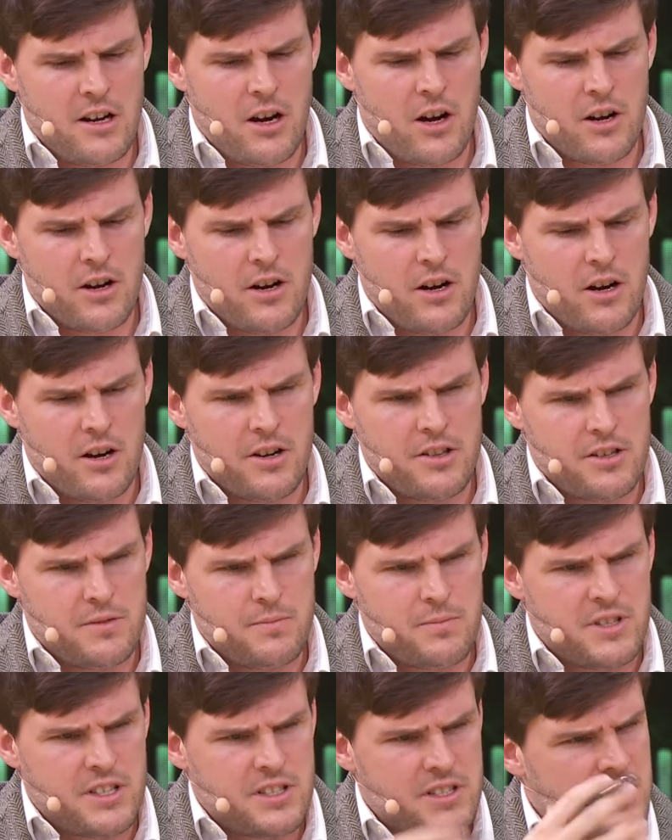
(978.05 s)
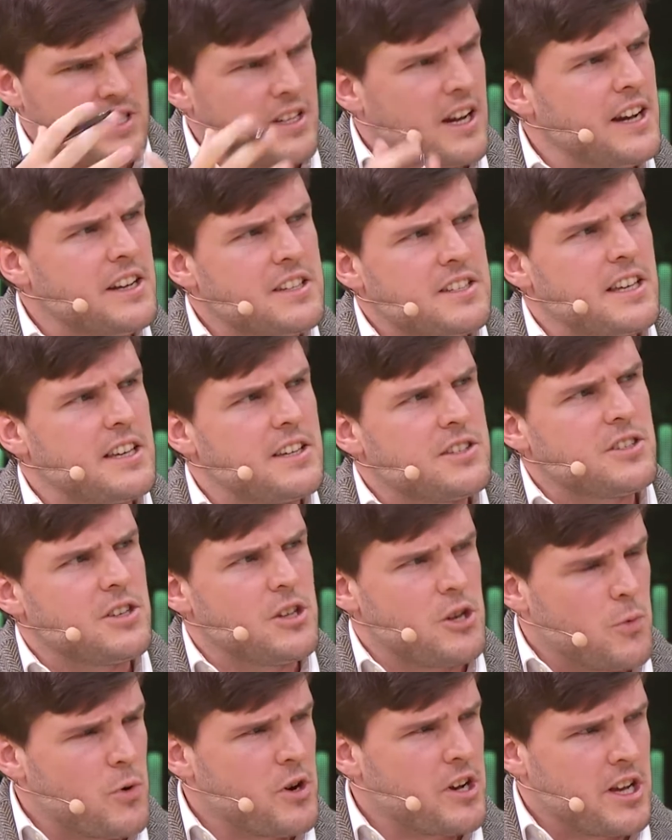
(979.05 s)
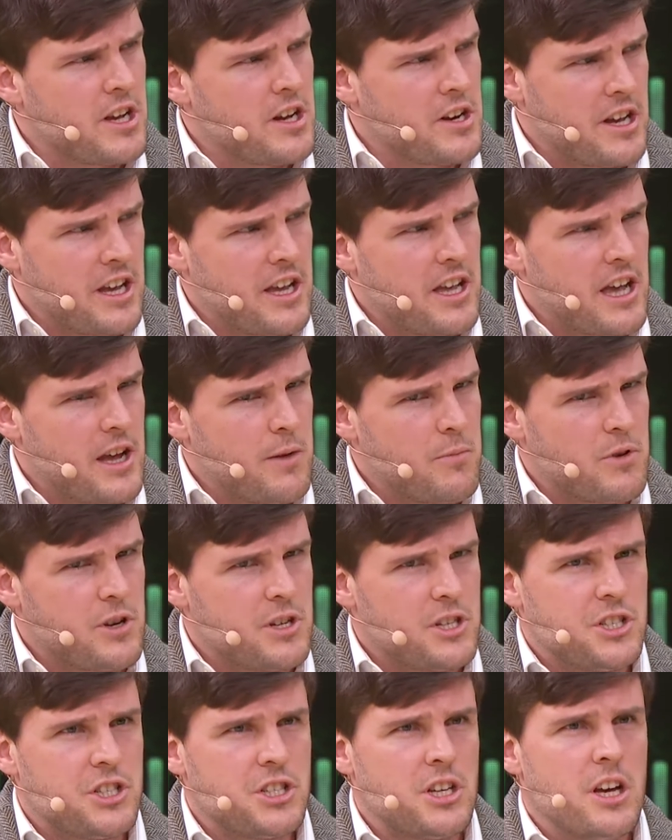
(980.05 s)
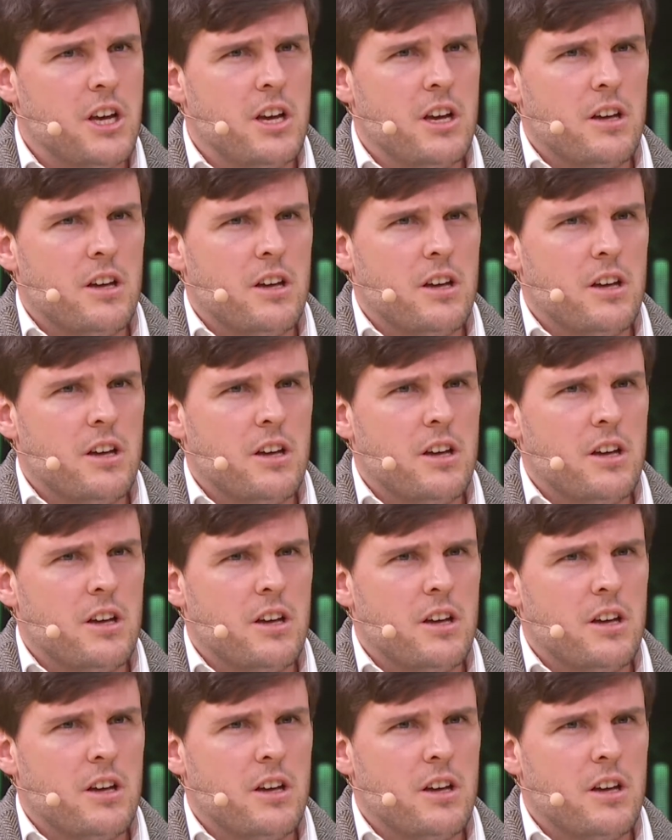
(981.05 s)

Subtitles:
Are the kind of cells that you're working on in Cambridge,